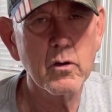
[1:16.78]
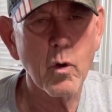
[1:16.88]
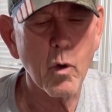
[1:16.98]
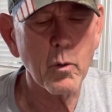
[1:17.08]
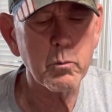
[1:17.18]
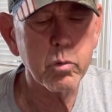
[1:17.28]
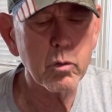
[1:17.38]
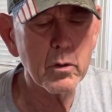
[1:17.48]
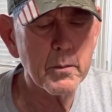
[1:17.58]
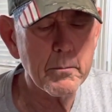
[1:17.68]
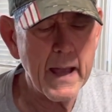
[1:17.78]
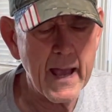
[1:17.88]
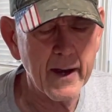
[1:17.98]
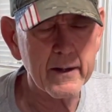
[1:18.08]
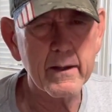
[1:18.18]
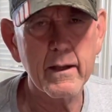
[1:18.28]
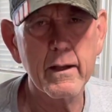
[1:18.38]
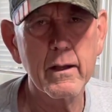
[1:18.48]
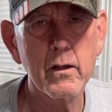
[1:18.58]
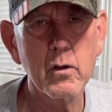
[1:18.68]
or pull it back.
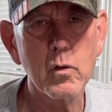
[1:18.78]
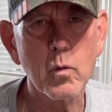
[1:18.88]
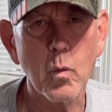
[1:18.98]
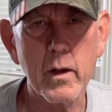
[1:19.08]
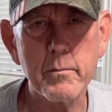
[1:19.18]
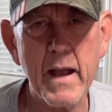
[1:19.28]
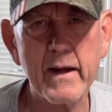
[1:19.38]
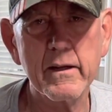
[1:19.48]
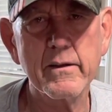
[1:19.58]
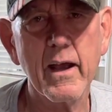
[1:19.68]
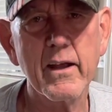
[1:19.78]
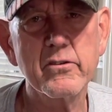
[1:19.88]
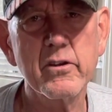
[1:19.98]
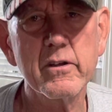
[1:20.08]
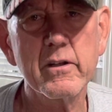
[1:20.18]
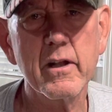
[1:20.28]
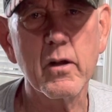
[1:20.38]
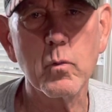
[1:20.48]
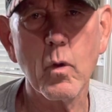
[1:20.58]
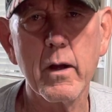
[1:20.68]
One magnetizes it
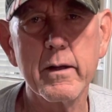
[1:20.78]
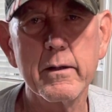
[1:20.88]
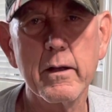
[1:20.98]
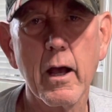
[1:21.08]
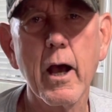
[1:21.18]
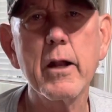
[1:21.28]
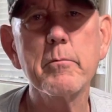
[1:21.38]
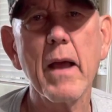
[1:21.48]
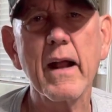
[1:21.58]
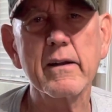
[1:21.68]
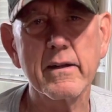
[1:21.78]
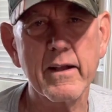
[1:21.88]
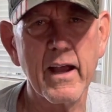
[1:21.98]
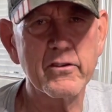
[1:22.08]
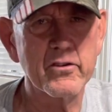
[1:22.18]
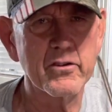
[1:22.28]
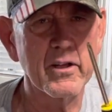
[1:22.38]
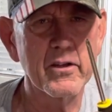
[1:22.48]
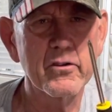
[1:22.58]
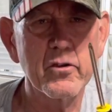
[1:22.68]
and one unmagnetizes
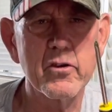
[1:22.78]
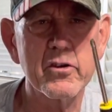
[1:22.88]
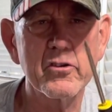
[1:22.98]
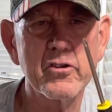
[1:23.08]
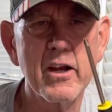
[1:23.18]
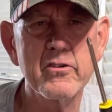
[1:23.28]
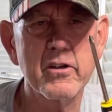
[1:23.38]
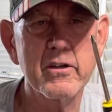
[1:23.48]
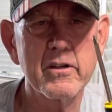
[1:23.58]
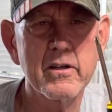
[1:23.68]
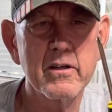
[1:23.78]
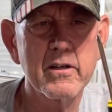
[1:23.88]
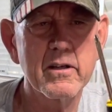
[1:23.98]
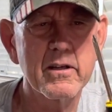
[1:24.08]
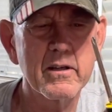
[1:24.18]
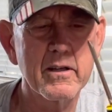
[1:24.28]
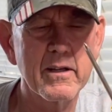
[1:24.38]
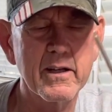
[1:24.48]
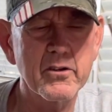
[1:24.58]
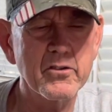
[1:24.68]
it. So you can change it
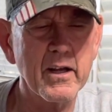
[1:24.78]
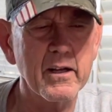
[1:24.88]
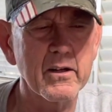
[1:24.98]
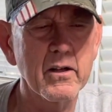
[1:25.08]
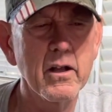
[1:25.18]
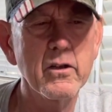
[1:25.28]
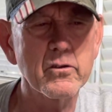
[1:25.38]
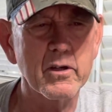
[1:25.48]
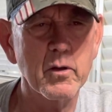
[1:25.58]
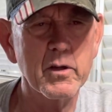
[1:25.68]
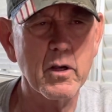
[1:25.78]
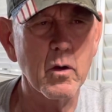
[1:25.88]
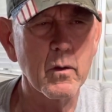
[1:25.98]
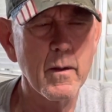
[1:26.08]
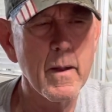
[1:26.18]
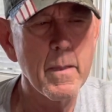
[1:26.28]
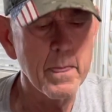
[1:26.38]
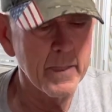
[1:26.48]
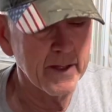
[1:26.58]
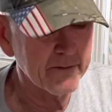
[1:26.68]
in a second. So here we go.
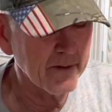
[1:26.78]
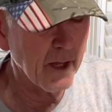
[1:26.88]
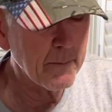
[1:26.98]
It's not